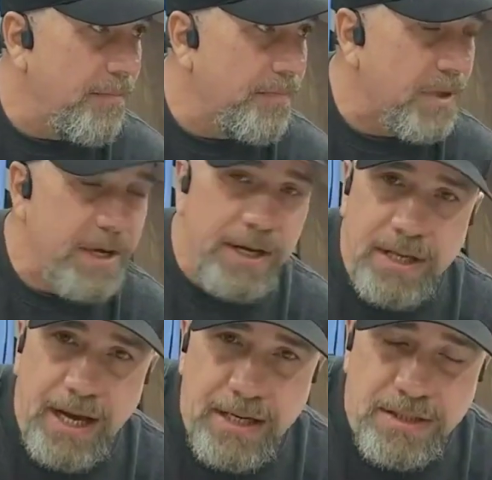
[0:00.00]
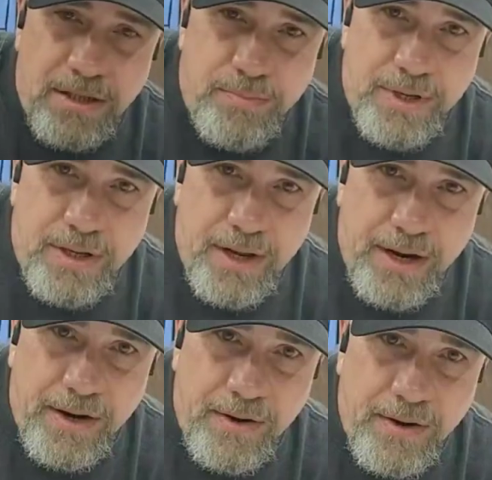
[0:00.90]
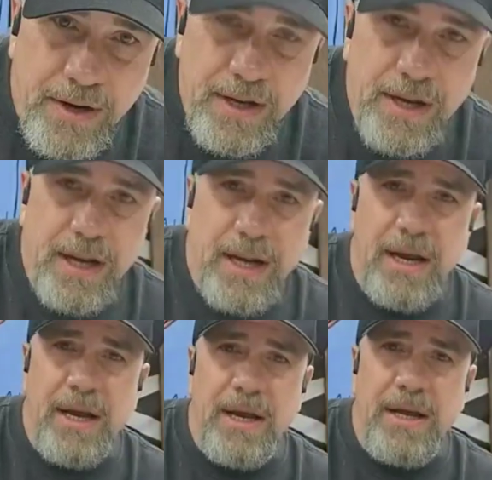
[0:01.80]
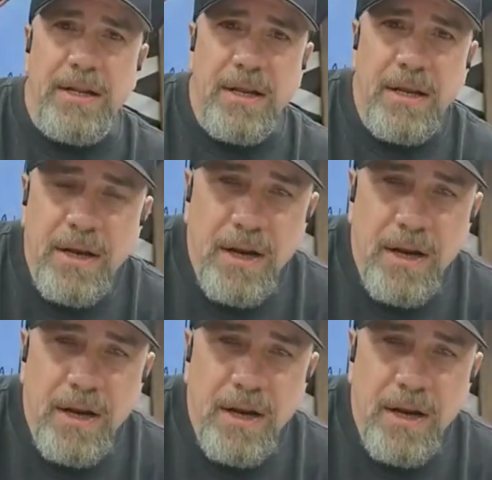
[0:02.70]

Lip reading: Kit Kat's going to be there, and um,